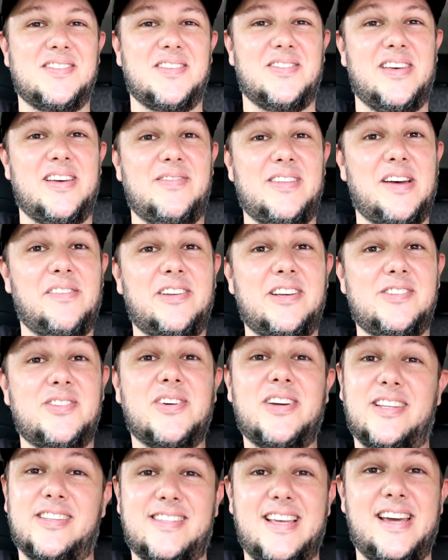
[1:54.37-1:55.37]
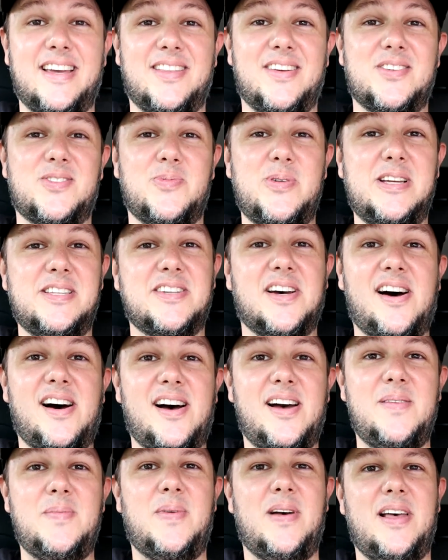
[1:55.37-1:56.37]
So they've definitely took, taken their sweet
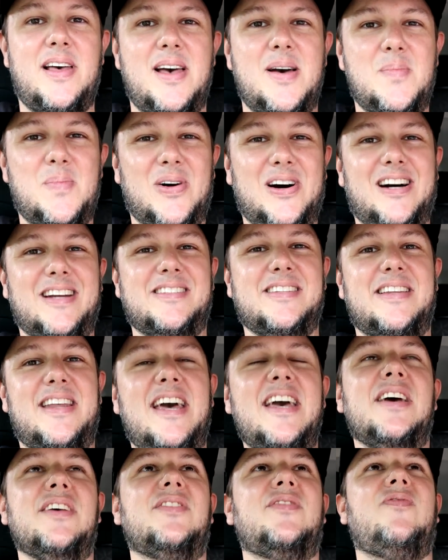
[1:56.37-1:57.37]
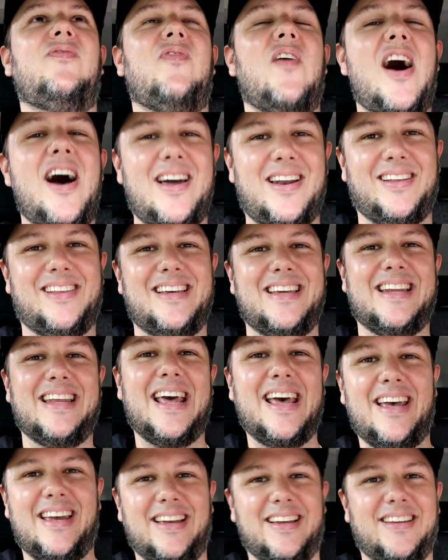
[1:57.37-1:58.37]
time, but today is finally
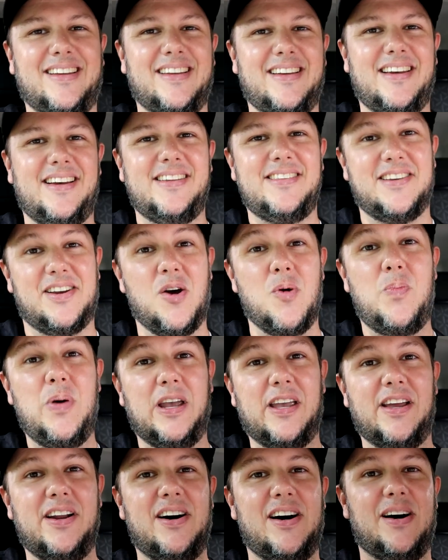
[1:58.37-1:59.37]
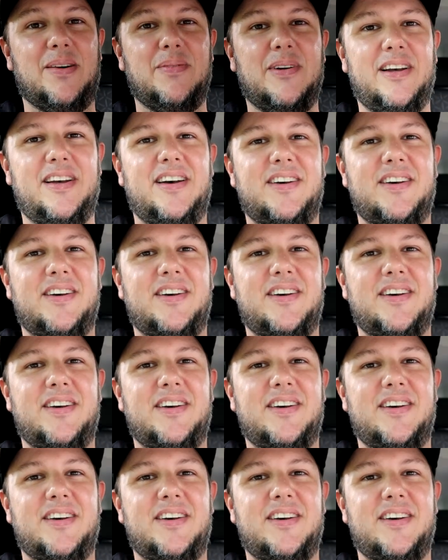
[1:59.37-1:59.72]
today to go pick it up.